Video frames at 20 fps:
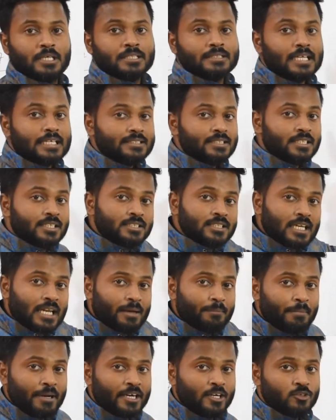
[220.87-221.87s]
That's the reason I
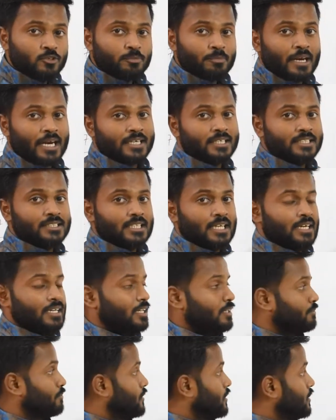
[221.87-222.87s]
made you to practice end
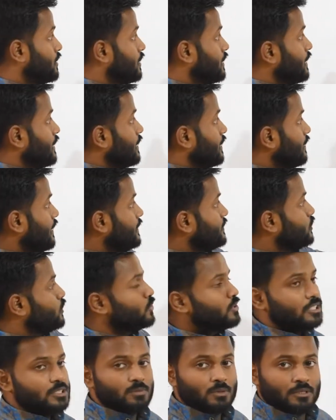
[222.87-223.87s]
number. Let's do
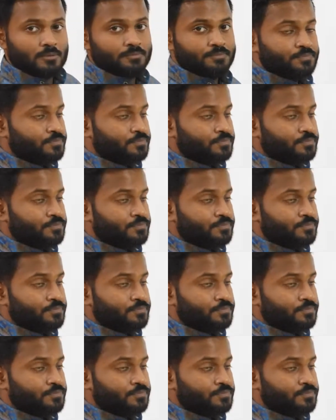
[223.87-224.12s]
this one.